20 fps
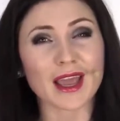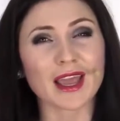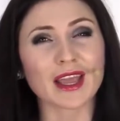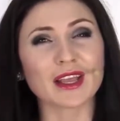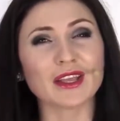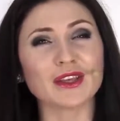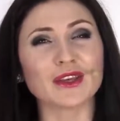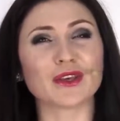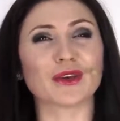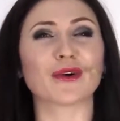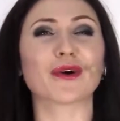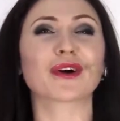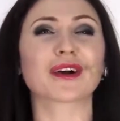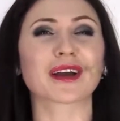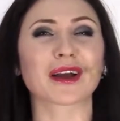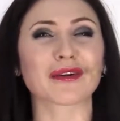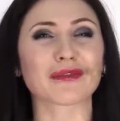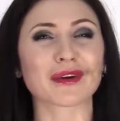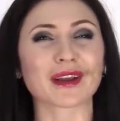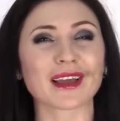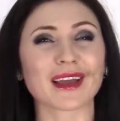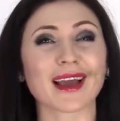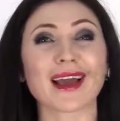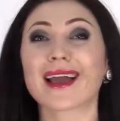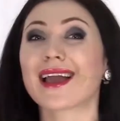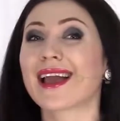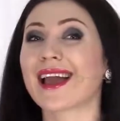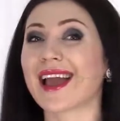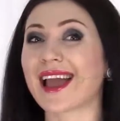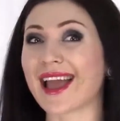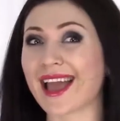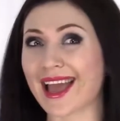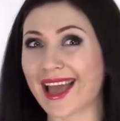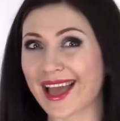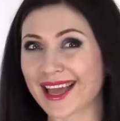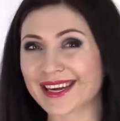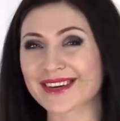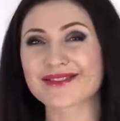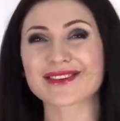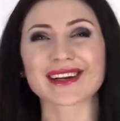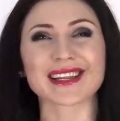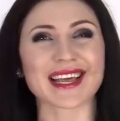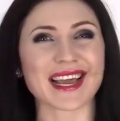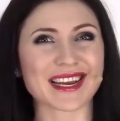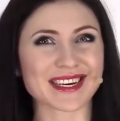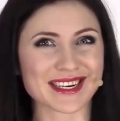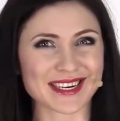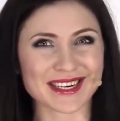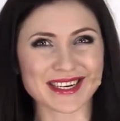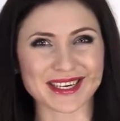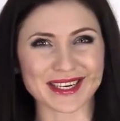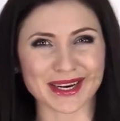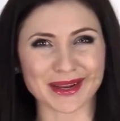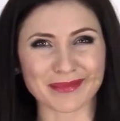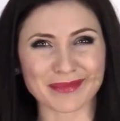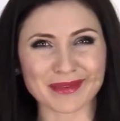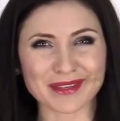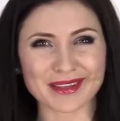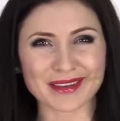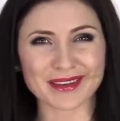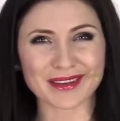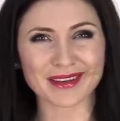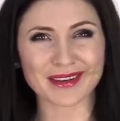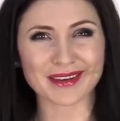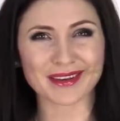in your career and relationships.